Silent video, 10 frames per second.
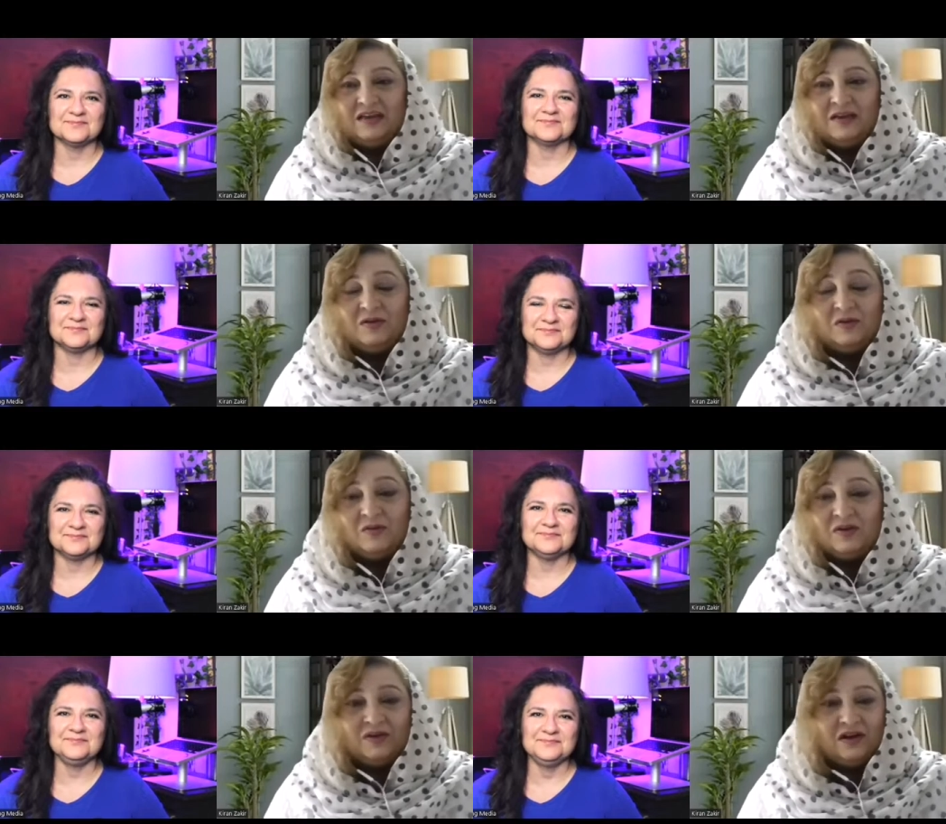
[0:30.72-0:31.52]
Speaker 1: uh,
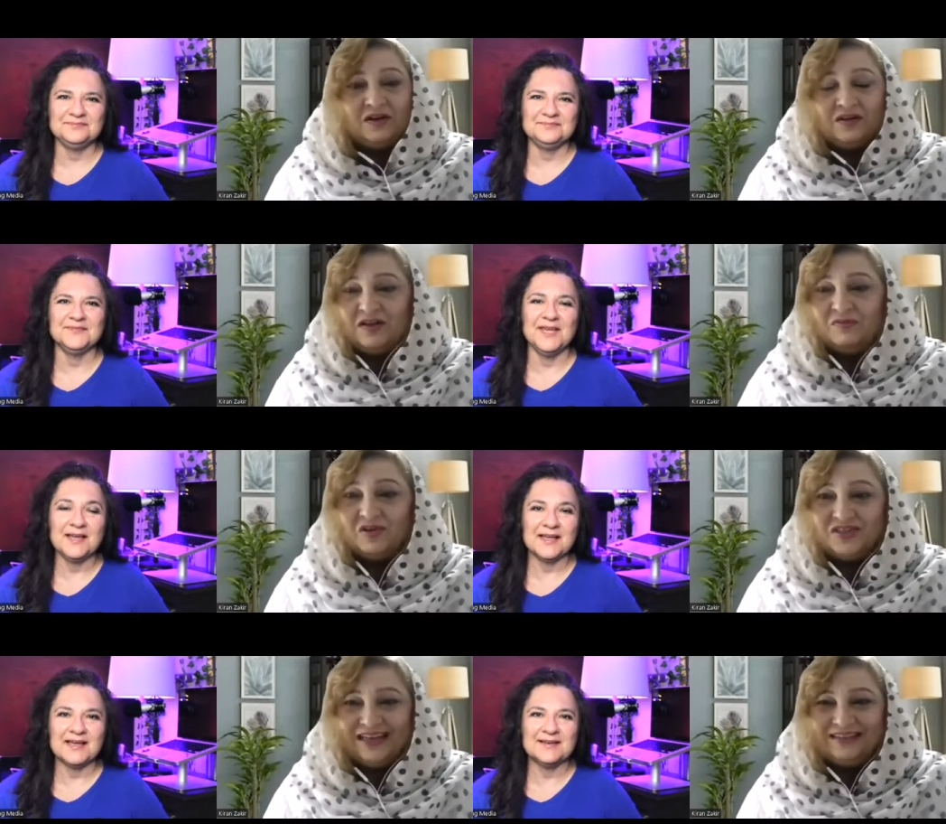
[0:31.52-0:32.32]
whoever yeah.
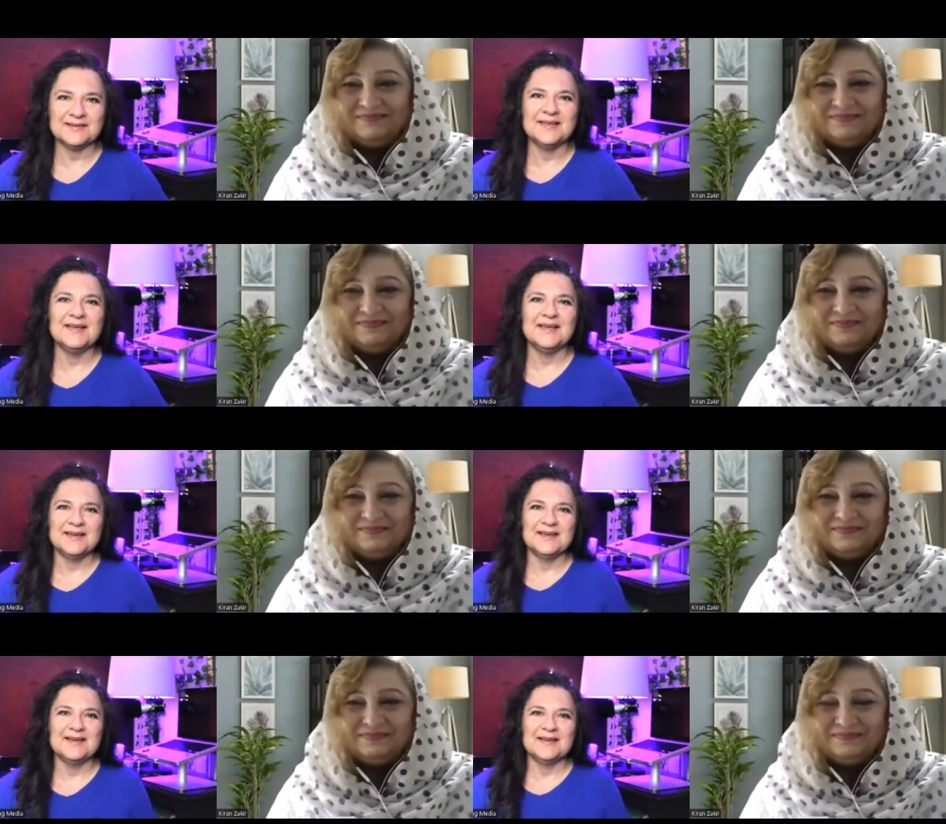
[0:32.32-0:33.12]
they're watching.
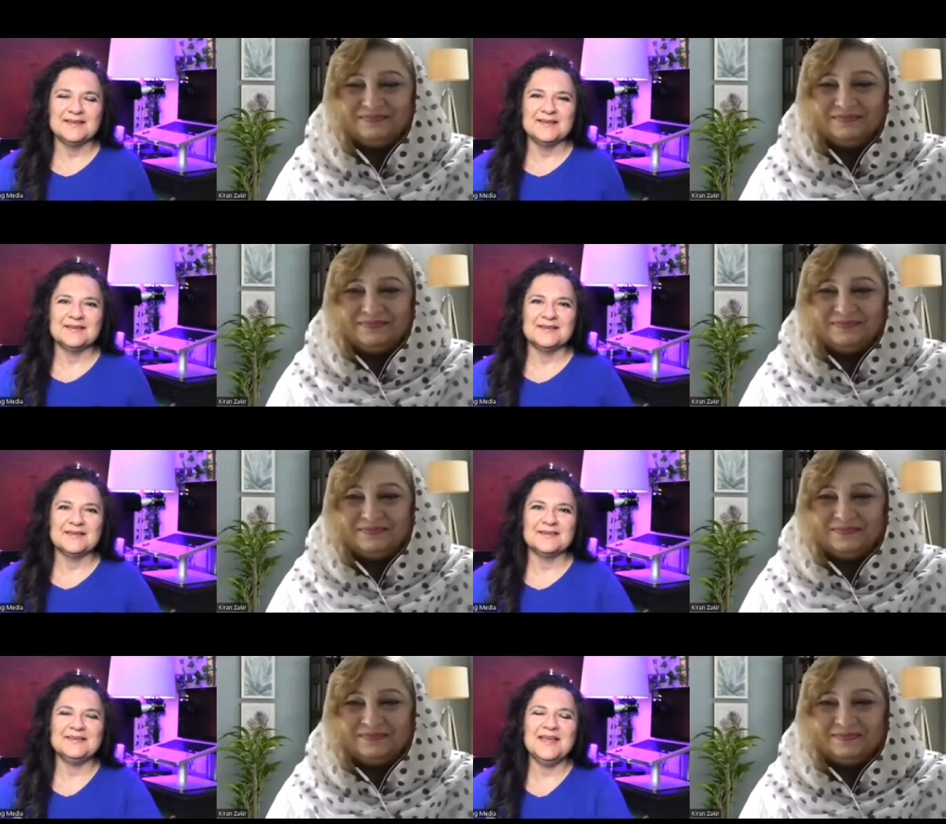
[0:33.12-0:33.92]

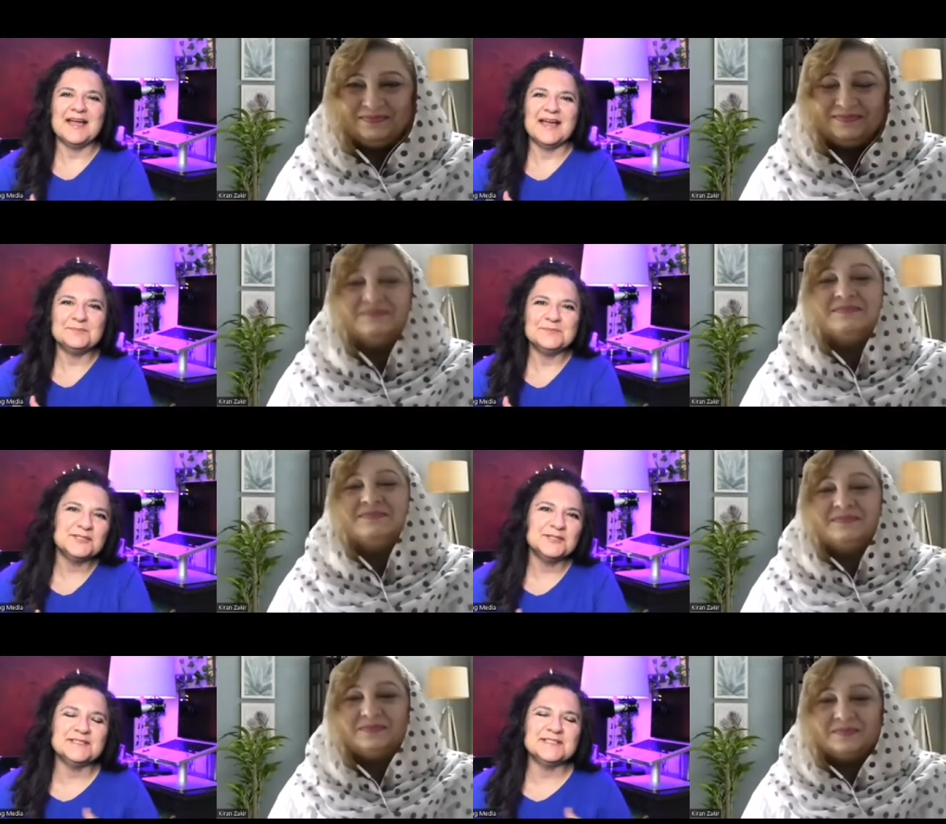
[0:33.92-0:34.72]
Speaker 2: Yeah,
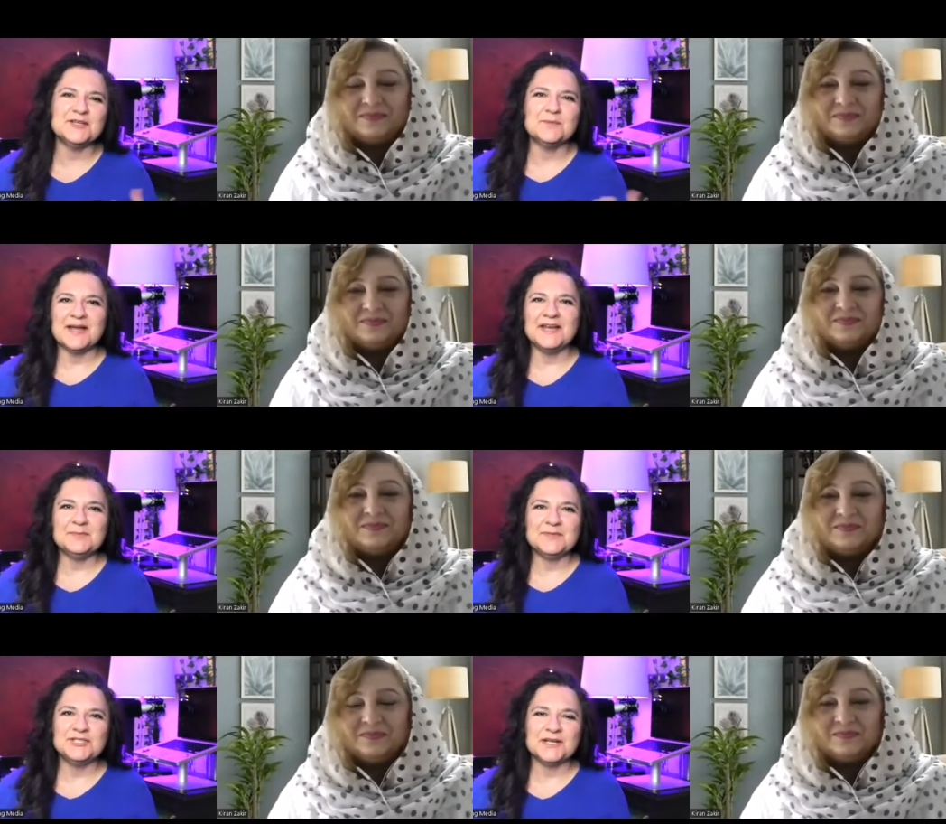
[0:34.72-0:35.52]
absolutely. So my name
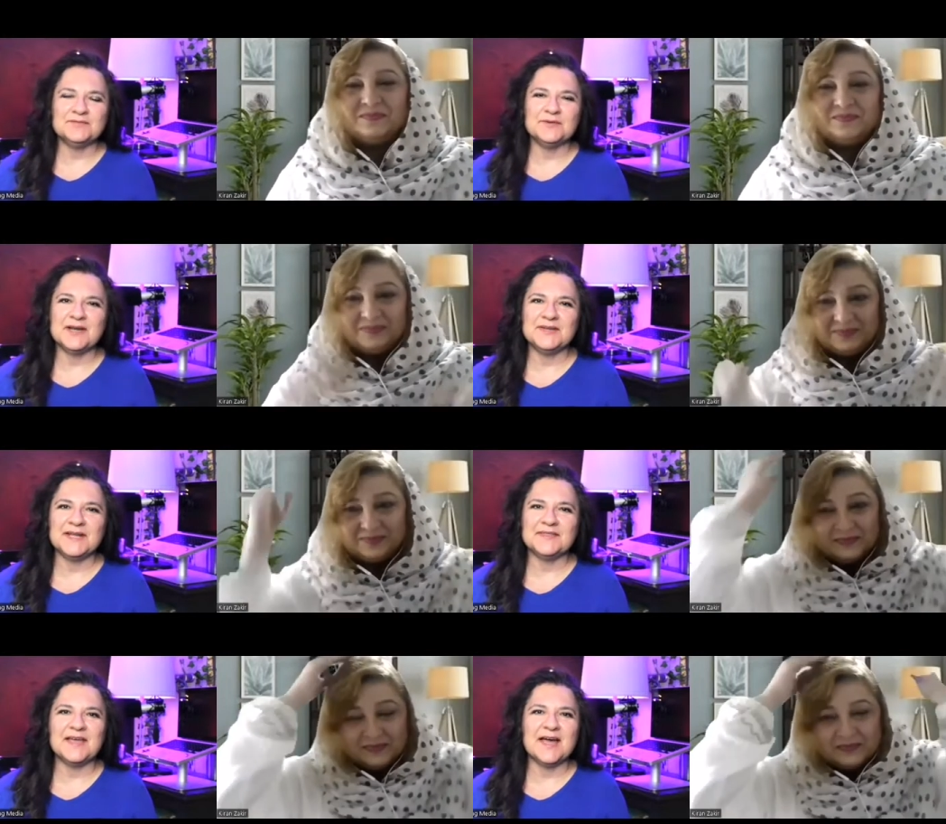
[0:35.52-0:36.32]
is Jennifer
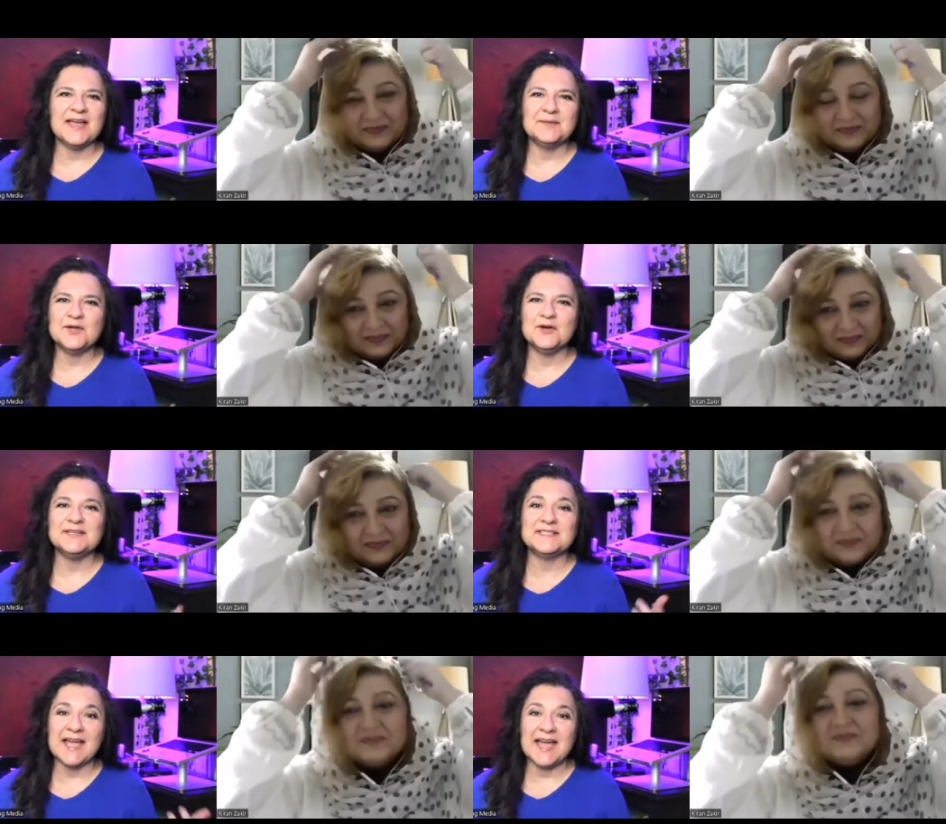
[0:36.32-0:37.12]
Navarrete. I am known
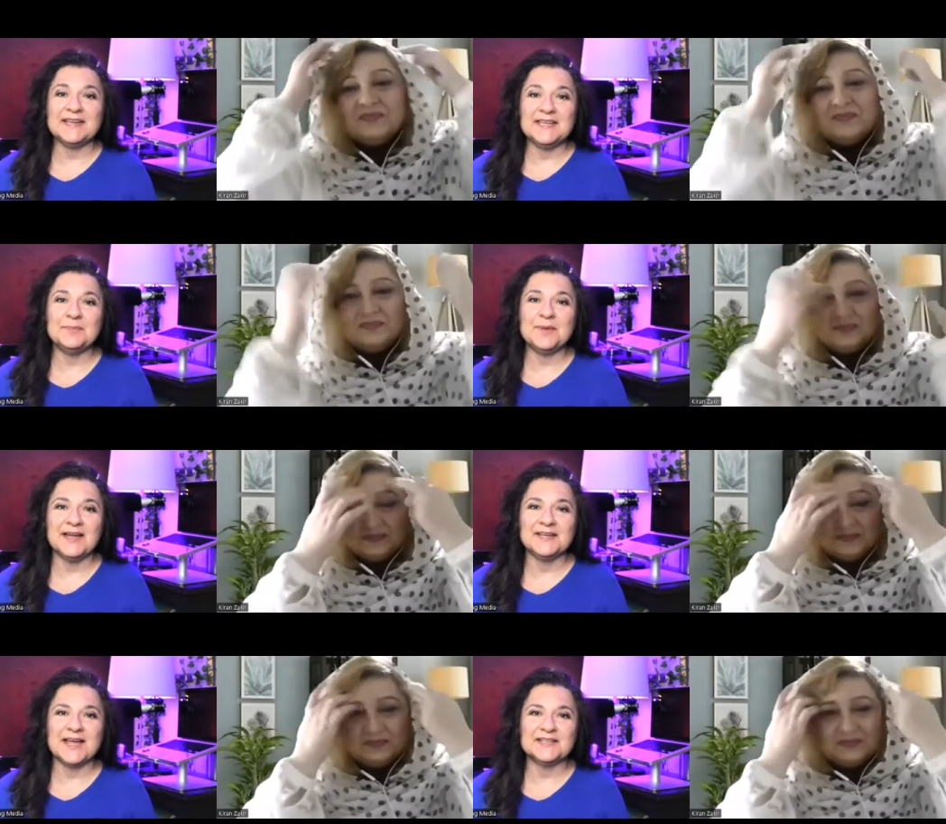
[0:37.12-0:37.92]
as at
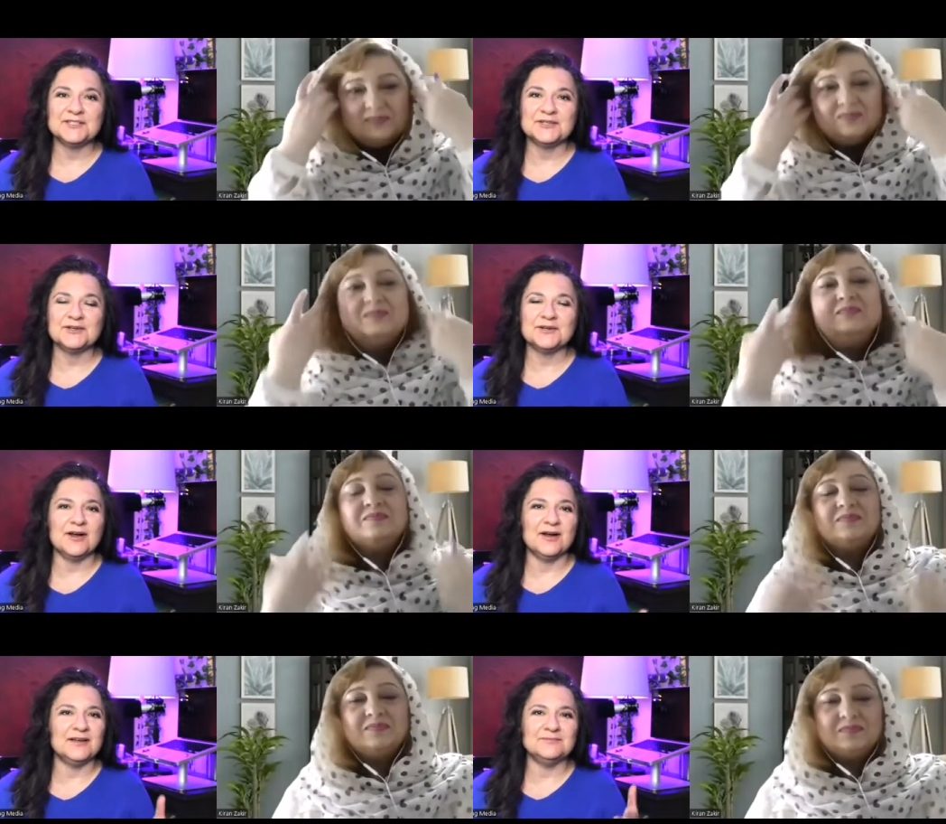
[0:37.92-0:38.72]
epodcaster
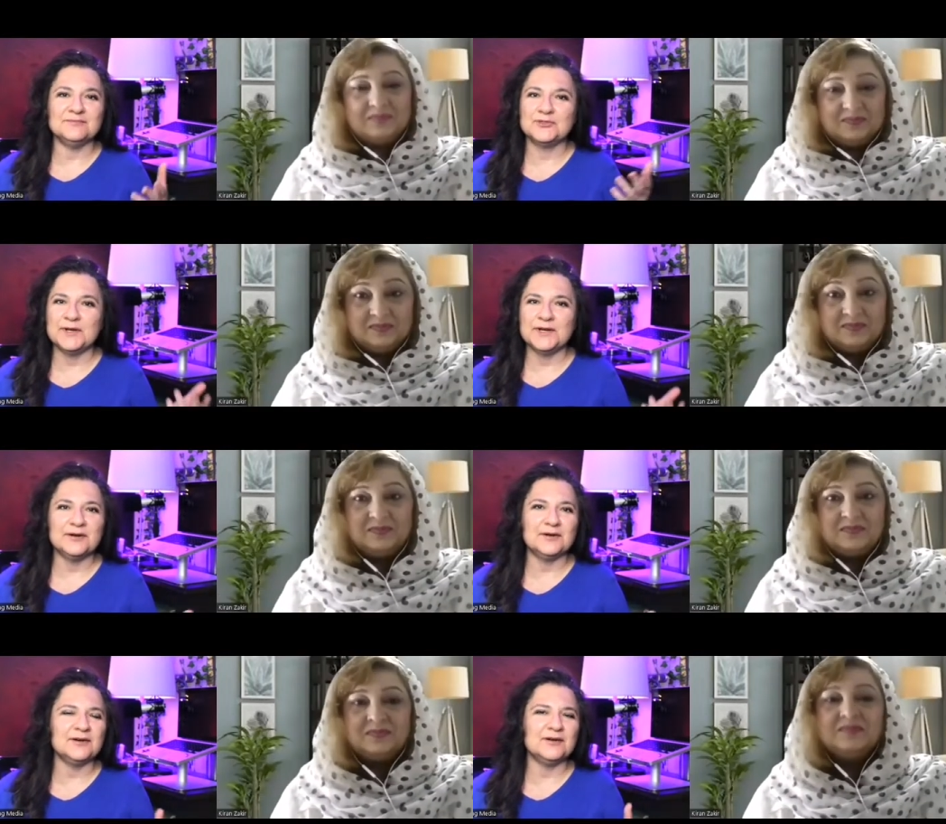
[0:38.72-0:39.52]
on
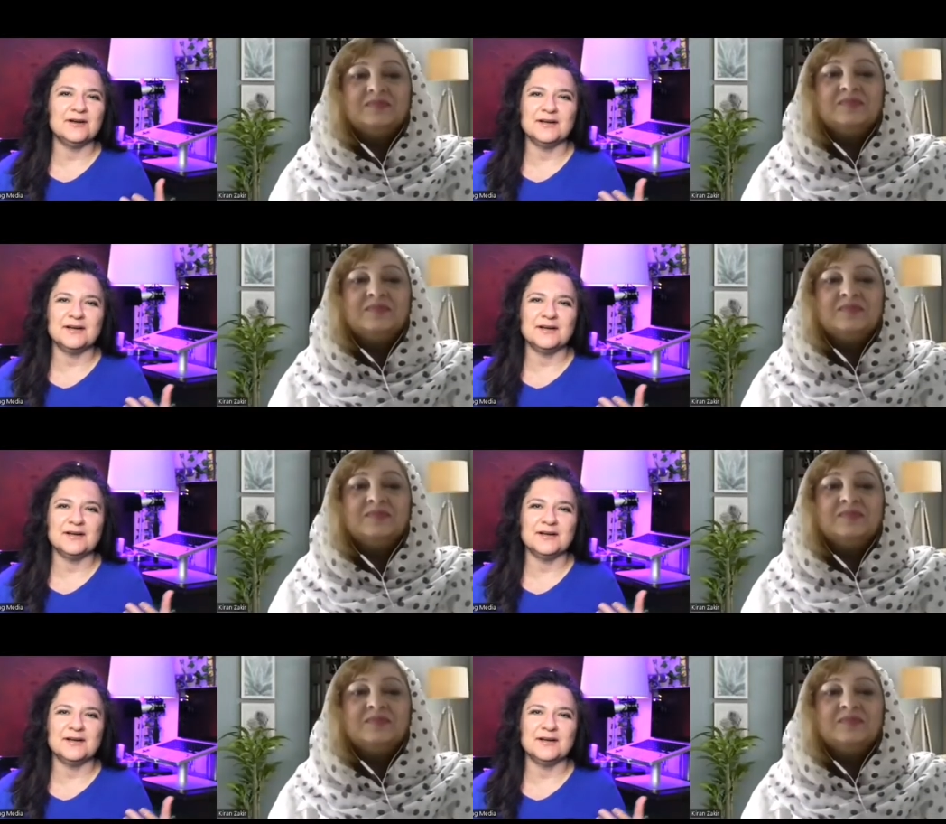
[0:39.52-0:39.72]
Twitter, on